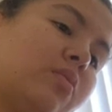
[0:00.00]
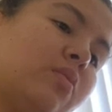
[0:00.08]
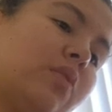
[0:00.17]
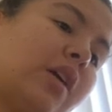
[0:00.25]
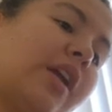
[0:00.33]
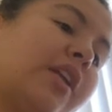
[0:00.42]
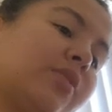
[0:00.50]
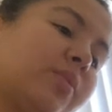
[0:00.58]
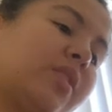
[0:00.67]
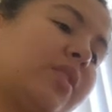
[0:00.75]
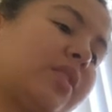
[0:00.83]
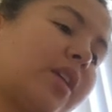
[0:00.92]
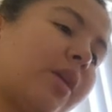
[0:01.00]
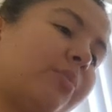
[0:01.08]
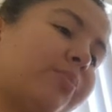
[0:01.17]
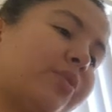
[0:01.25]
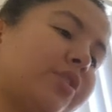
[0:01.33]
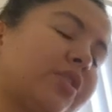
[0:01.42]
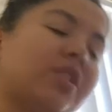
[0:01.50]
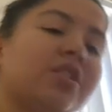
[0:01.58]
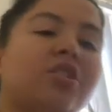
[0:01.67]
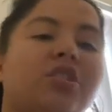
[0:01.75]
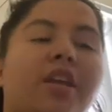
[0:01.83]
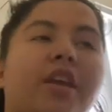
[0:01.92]
And it's with the same person,
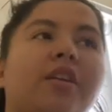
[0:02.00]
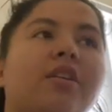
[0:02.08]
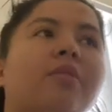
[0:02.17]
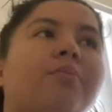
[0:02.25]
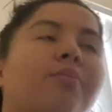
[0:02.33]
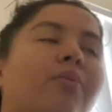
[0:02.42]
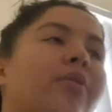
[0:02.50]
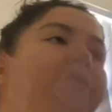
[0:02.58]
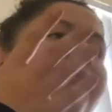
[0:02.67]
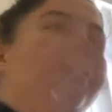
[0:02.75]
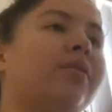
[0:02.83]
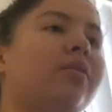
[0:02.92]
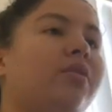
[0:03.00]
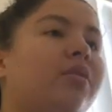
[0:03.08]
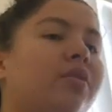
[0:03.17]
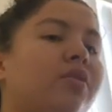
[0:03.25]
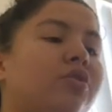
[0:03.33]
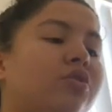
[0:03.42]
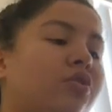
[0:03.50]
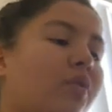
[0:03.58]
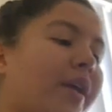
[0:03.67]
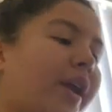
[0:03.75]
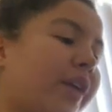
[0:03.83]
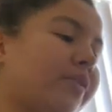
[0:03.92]
Jacob Portman. So I
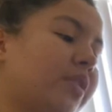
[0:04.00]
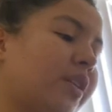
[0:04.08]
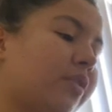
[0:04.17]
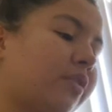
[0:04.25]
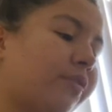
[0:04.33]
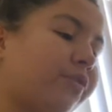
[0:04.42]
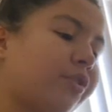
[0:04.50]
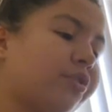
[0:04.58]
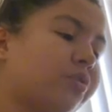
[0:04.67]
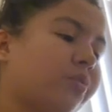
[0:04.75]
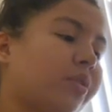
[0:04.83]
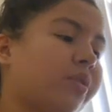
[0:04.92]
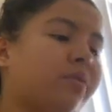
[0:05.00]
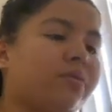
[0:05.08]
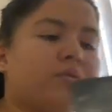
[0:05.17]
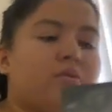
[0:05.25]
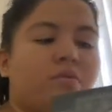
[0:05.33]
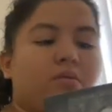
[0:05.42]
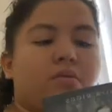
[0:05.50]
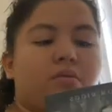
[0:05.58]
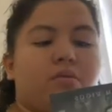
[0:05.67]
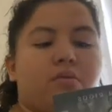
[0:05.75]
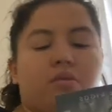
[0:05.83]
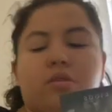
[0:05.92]
have to get the first one
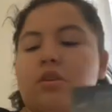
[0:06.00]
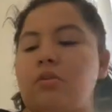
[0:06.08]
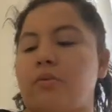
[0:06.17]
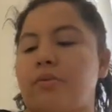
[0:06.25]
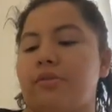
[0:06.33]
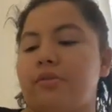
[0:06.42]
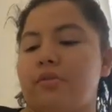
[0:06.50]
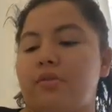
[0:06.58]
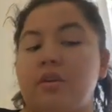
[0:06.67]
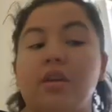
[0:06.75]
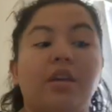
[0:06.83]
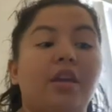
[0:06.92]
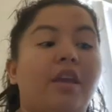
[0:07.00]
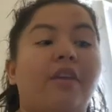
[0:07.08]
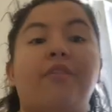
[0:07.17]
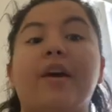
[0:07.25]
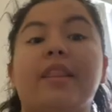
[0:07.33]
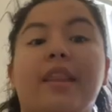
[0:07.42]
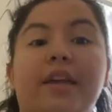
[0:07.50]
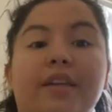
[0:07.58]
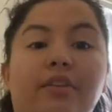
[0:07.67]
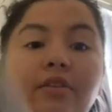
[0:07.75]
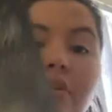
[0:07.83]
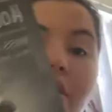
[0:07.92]
in order. If I like
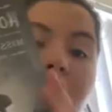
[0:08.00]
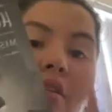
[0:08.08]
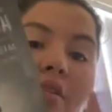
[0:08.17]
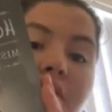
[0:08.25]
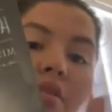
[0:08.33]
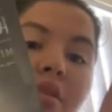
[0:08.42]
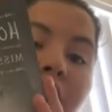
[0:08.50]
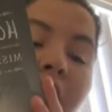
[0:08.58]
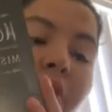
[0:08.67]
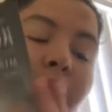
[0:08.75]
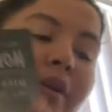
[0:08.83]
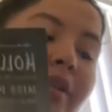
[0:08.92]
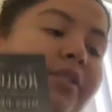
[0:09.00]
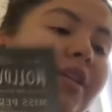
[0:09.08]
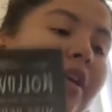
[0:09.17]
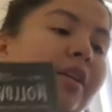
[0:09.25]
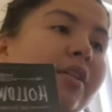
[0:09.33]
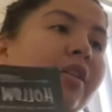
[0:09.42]
it or not, then I read the second.